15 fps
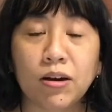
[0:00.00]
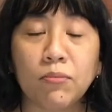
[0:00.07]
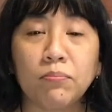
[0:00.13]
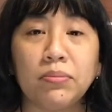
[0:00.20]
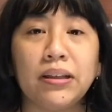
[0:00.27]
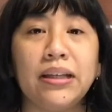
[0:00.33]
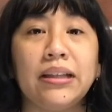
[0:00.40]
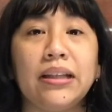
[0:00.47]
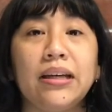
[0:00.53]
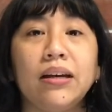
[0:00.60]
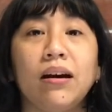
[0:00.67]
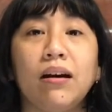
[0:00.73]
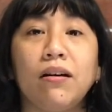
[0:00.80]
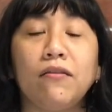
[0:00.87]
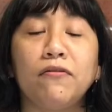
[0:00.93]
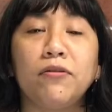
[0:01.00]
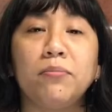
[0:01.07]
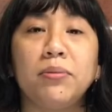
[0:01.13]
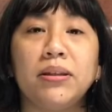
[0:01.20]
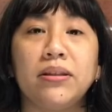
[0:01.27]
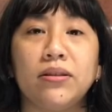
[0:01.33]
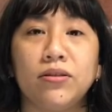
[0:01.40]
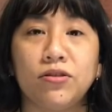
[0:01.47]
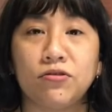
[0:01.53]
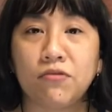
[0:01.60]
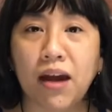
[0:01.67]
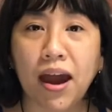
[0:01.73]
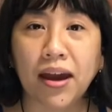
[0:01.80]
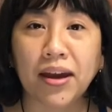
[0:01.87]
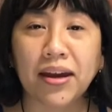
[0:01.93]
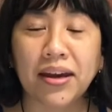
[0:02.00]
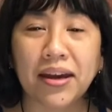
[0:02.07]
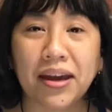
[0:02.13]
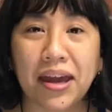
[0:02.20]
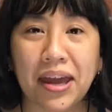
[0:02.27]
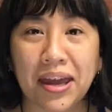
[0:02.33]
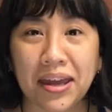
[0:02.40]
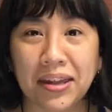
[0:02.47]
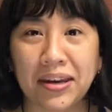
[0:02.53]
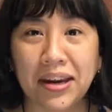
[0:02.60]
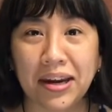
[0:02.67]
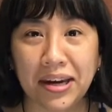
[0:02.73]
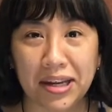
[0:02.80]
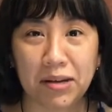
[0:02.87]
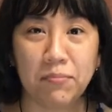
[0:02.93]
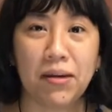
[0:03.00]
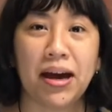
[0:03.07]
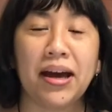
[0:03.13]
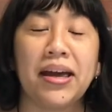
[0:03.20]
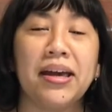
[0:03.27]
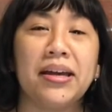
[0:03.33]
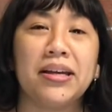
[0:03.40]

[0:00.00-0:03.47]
completely off the beaten track in Lima.